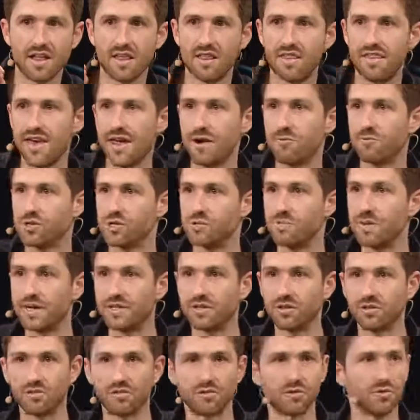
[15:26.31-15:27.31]
they respect
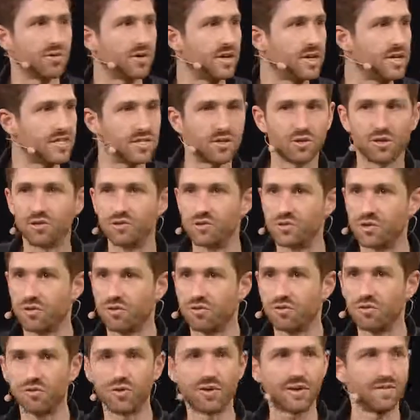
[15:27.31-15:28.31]
authority, so they use
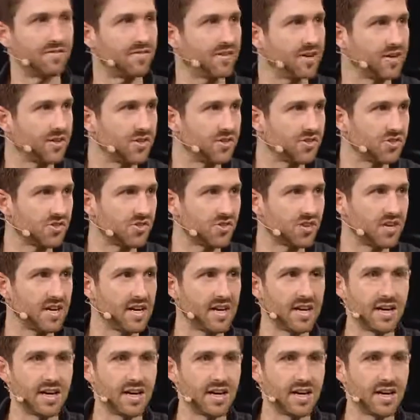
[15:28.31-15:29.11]
authority figures,